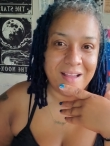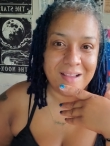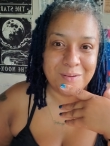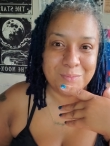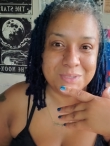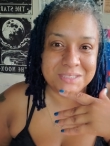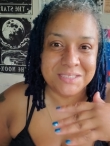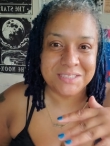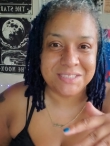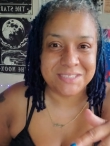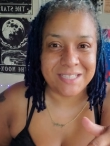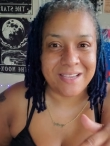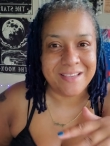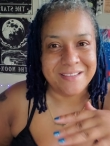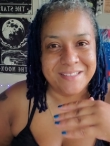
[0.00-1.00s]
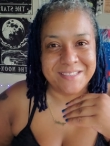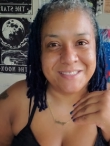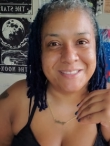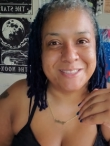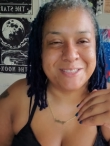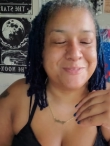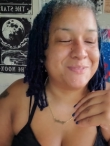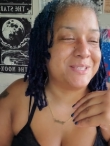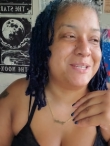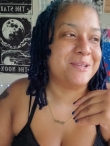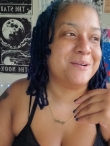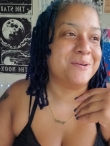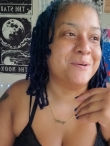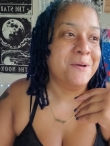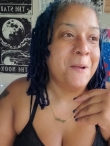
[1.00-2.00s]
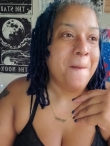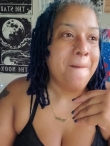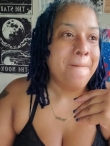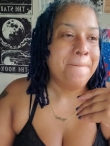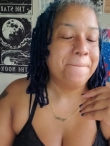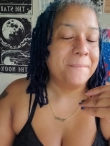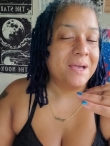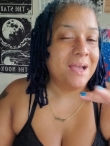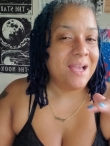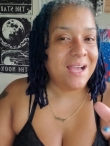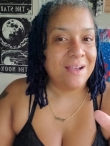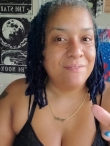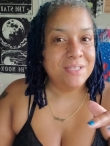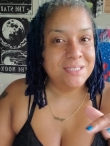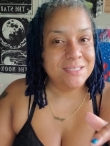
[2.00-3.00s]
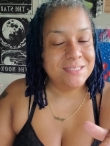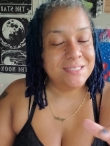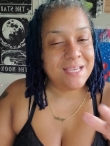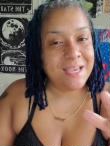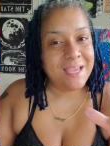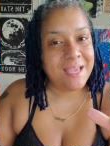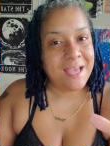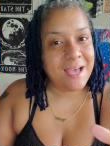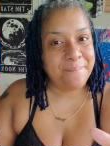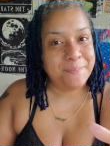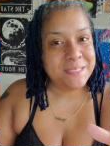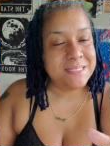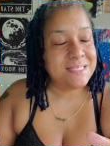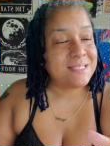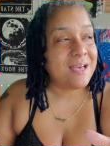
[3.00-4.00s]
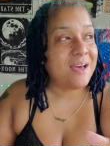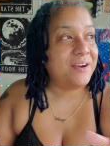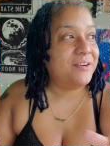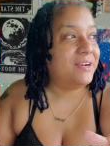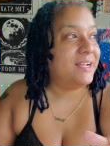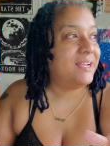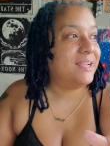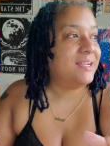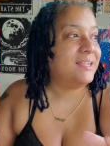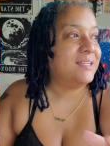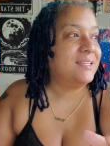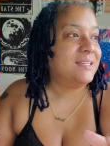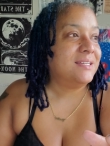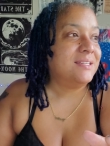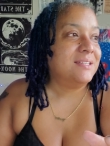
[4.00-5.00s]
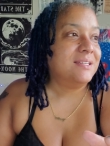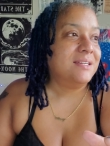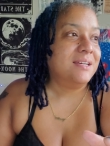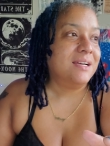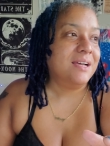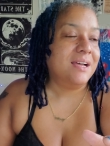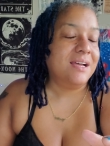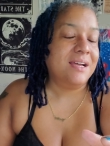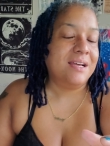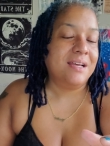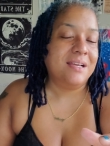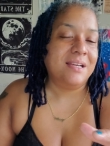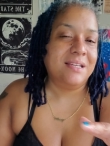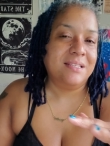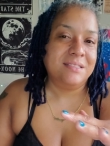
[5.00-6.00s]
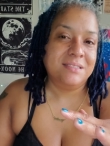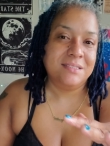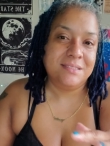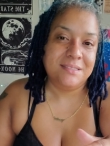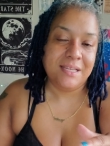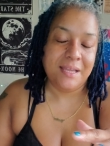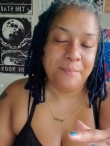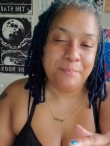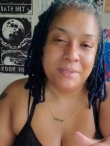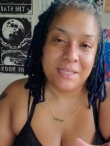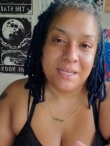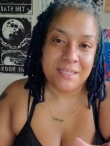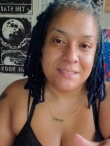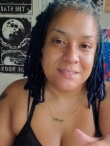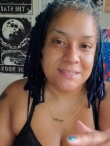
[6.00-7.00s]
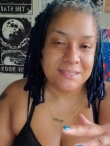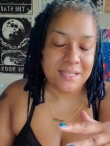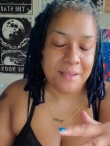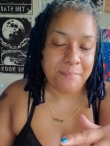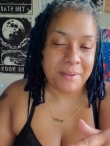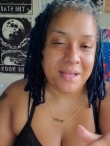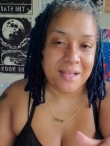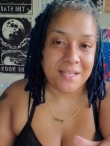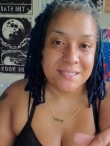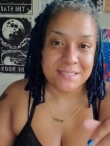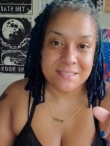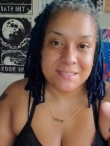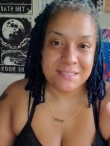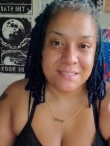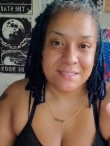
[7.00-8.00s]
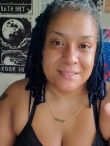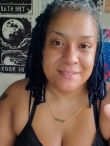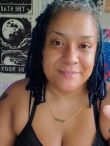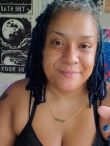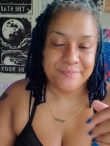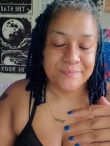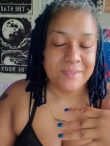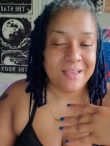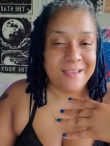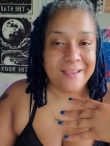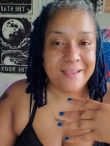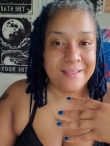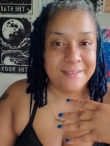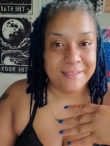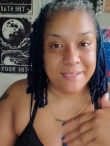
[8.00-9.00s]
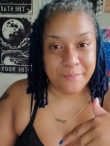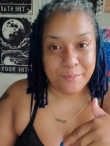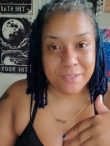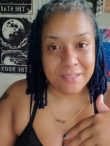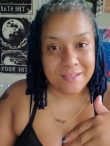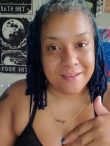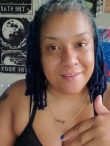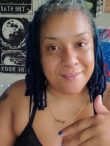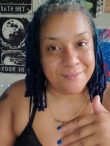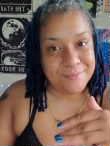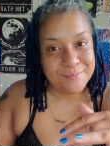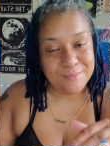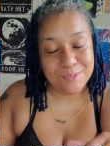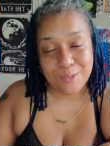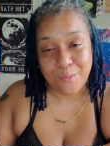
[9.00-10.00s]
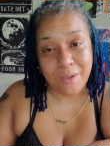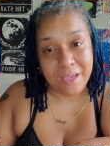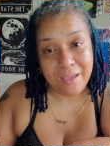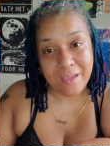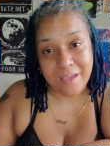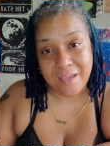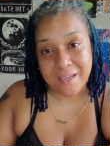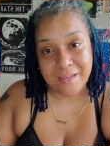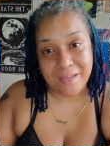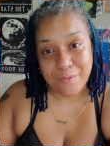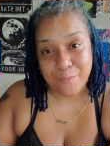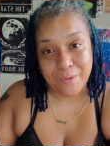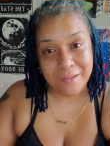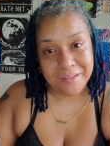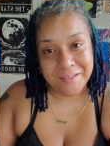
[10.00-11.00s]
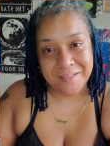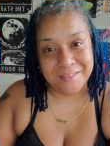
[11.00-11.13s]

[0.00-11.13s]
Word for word: I was chatting in this video. But have a good day. Happy Saturday. And stay blessed. Stay positive. And lead with love. Don't hate anyone.